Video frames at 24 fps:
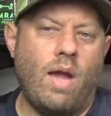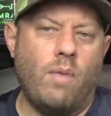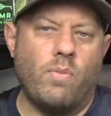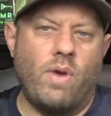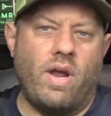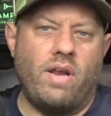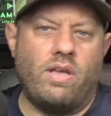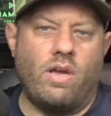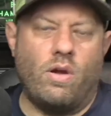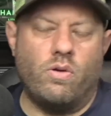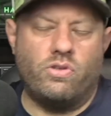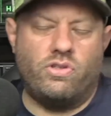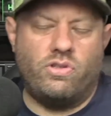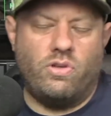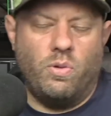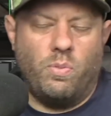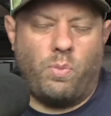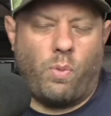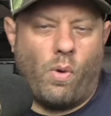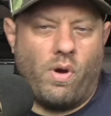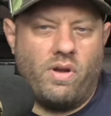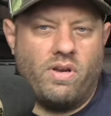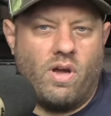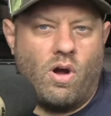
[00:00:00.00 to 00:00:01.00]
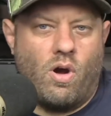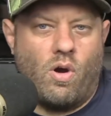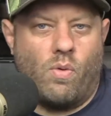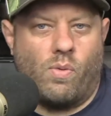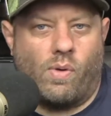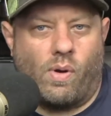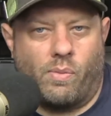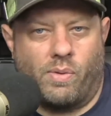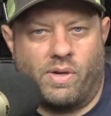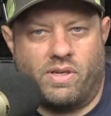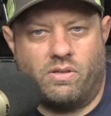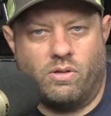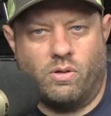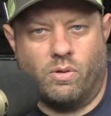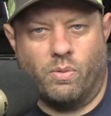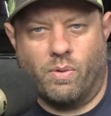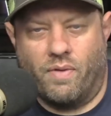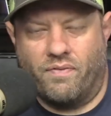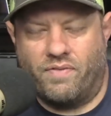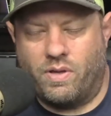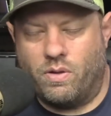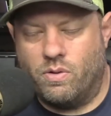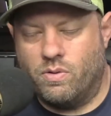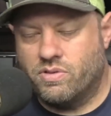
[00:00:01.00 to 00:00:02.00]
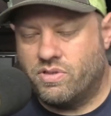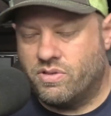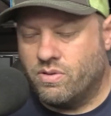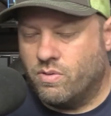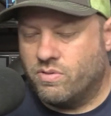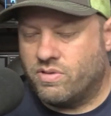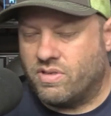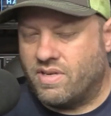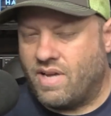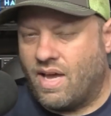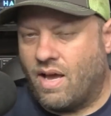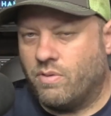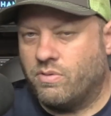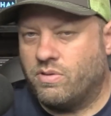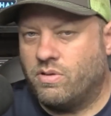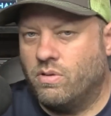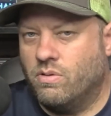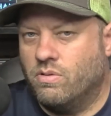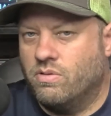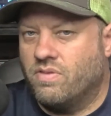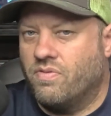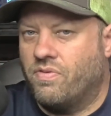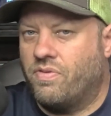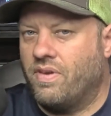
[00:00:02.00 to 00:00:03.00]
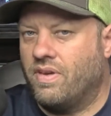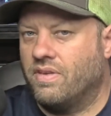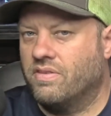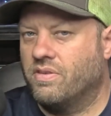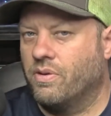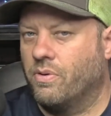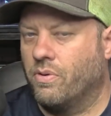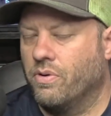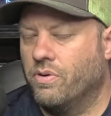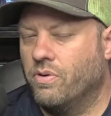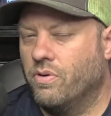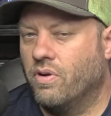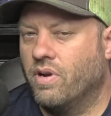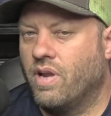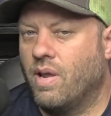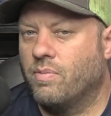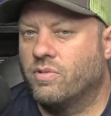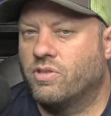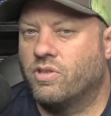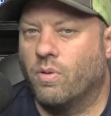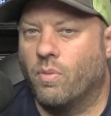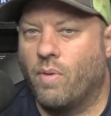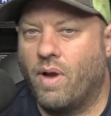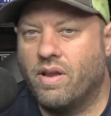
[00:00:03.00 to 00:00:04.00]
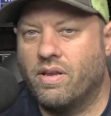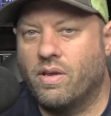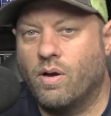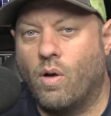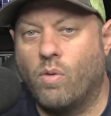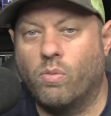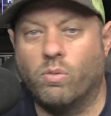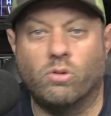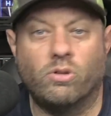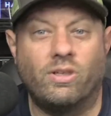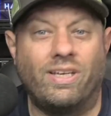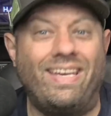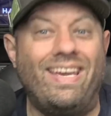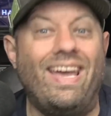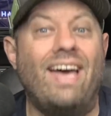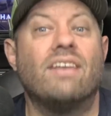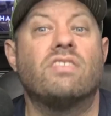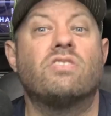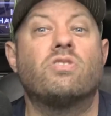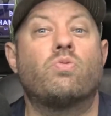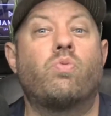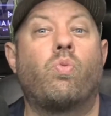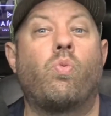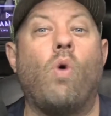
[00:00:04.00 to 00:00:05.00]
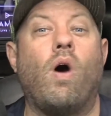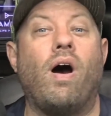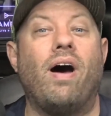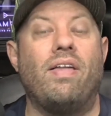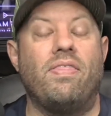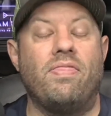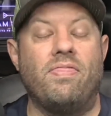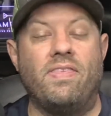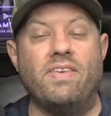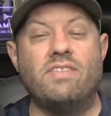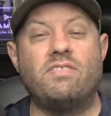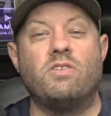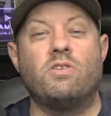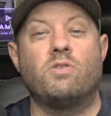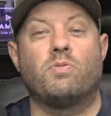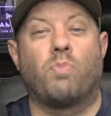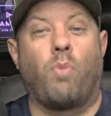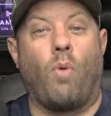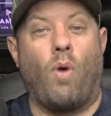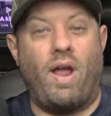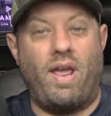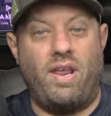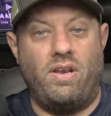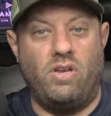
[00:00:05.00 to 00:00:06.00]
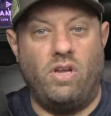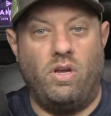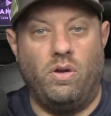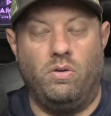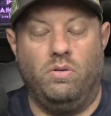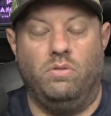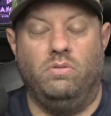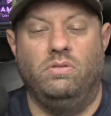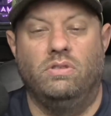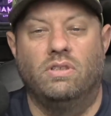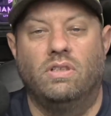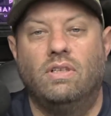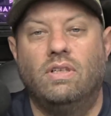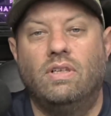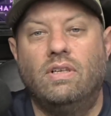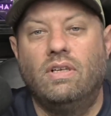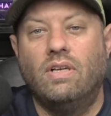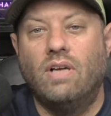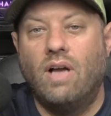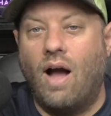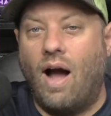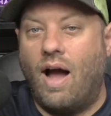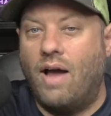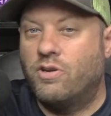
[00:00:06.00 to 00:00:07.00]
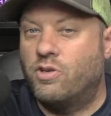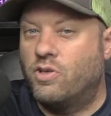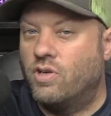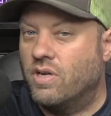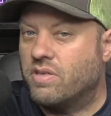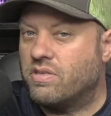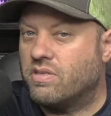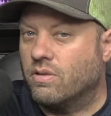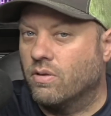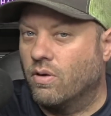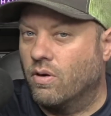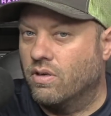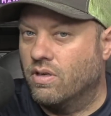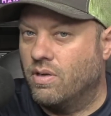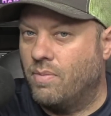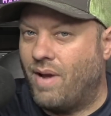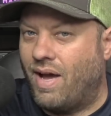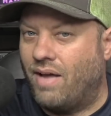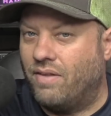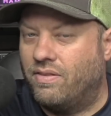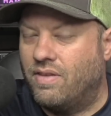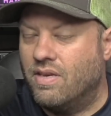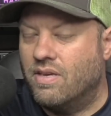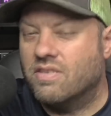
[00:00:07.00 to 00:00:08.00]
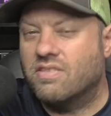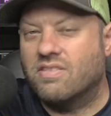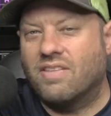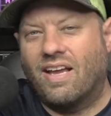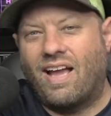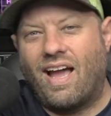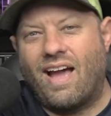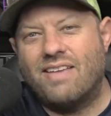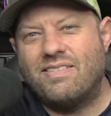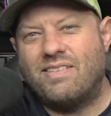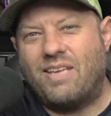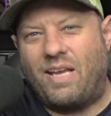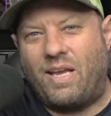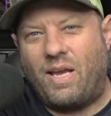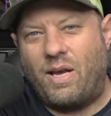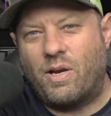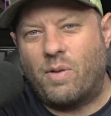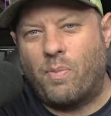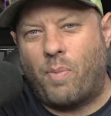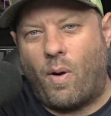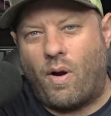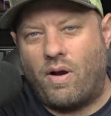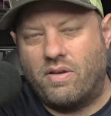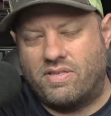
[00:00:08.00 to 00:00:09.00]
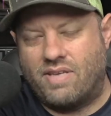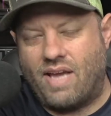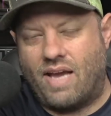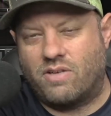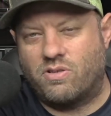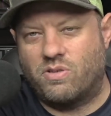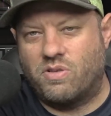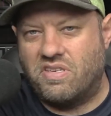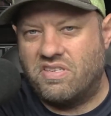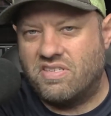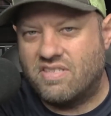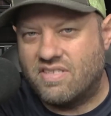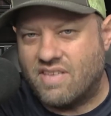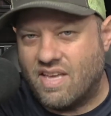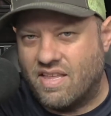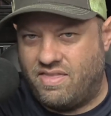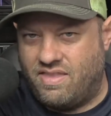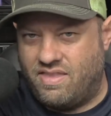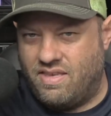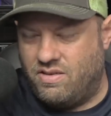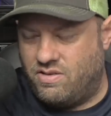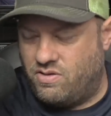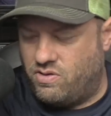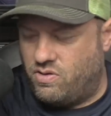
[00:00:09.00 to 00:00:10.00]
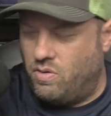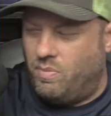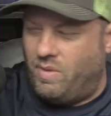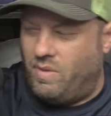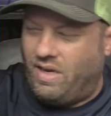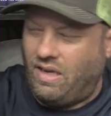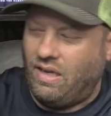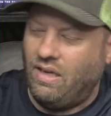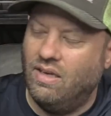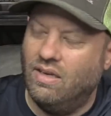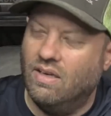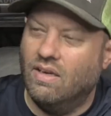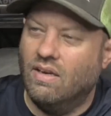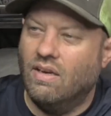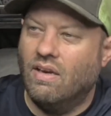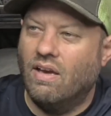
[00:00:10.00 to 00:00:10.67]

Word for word: Ham Radio 2.0, where we do reviews, news, and how to's of things that are new in amateur radio. Well, guess what? This is brand new. I just learned about this. The guys at Gigaparts actually sent this to me.